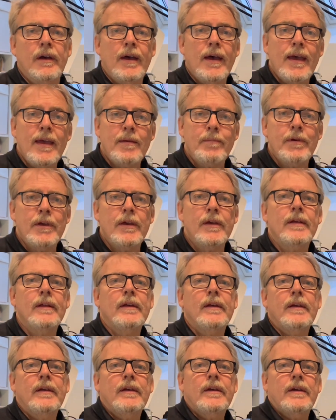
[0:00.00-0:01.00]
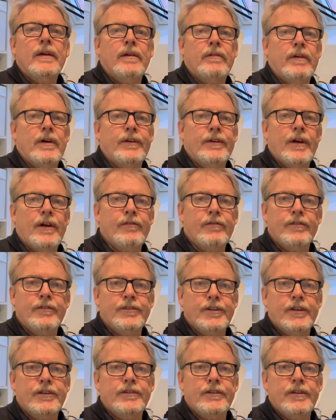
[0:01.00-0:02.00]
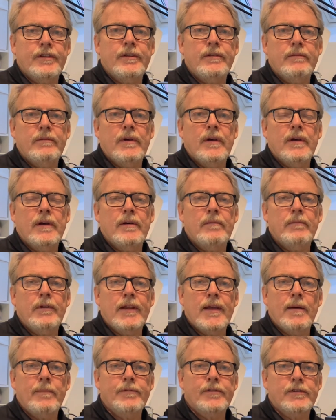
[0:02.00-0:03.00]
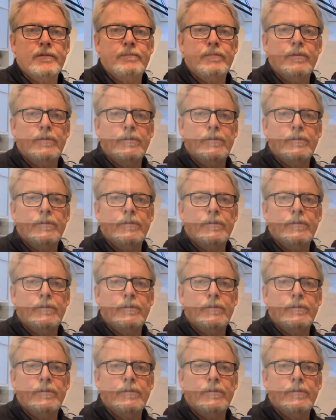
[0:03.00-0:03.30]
AB around 160 milliamps per